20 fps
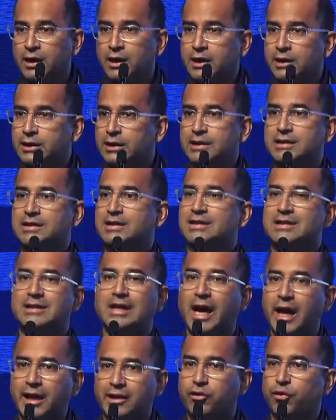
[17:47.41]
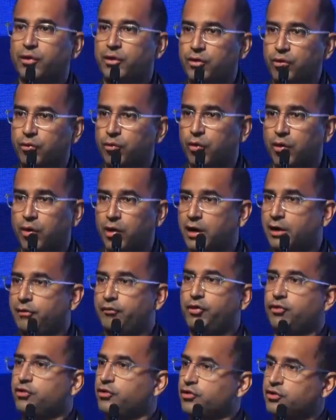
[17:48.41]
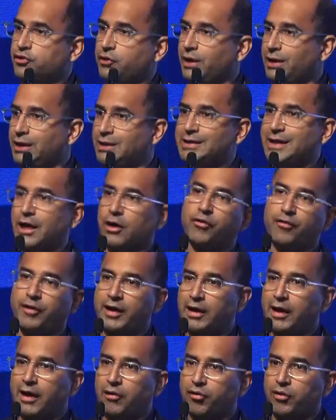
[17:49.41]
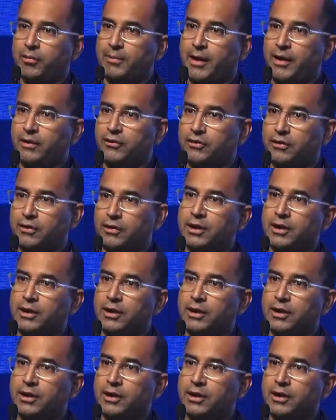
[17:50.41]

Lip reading: This is not going to work if you just try to denervate every patient.